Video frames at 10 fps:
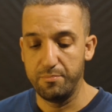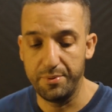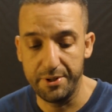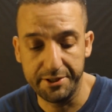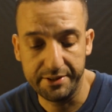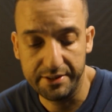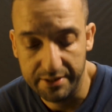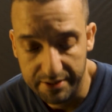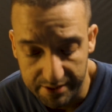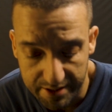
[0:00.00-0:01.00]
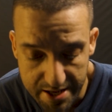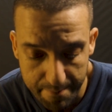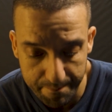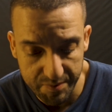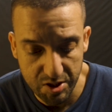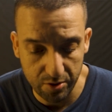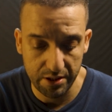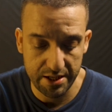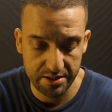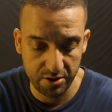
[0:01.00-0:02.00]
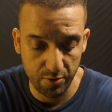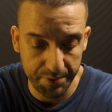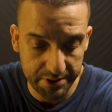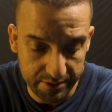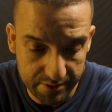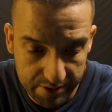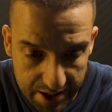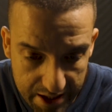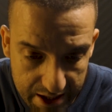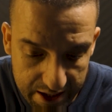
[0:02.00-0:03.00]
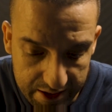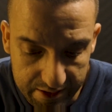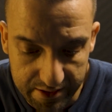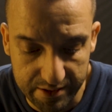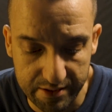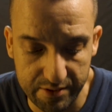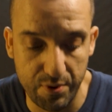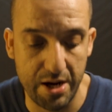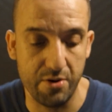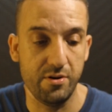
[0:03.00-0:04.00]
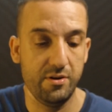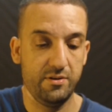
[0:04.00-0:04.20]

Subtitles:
But yeah, so let's open, and wow,